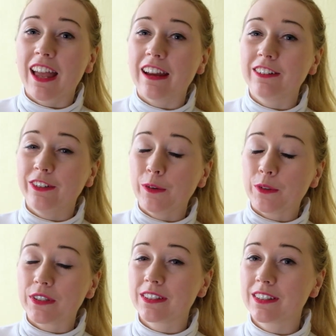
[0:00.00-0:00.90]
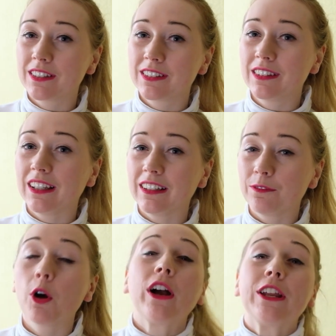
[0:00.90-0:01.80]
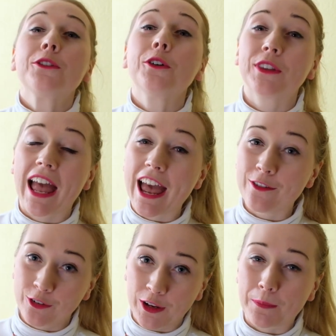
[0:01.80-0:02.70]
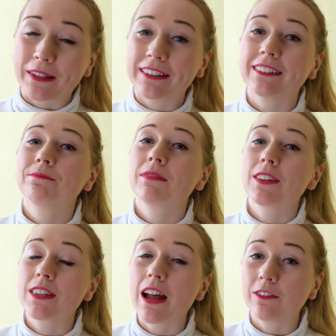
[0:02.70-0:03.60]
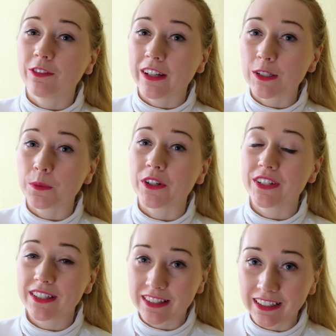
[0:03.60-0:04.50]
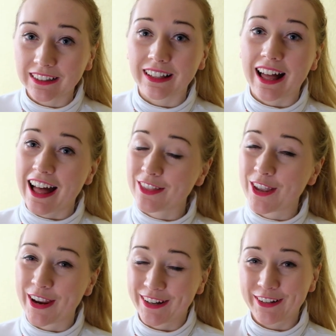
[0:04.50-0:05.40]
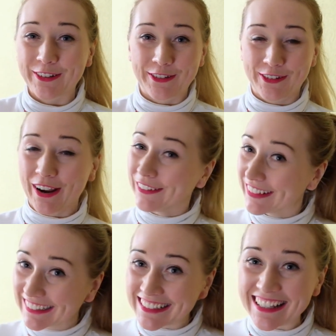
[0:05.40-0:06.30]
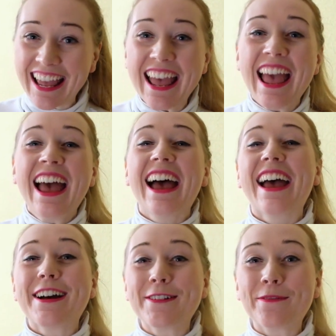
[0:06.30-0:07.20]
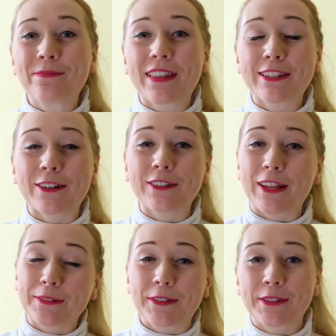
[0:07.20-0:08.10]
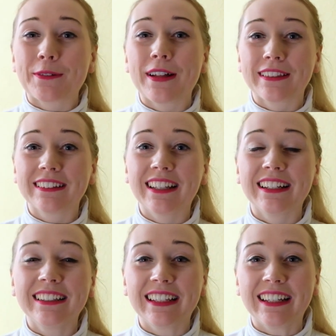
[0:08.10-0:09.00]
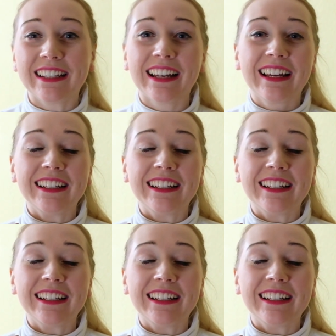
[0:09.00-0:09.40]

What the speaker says: Everything was still, okay, not everything, but some things were still under constructions. So that was one tiny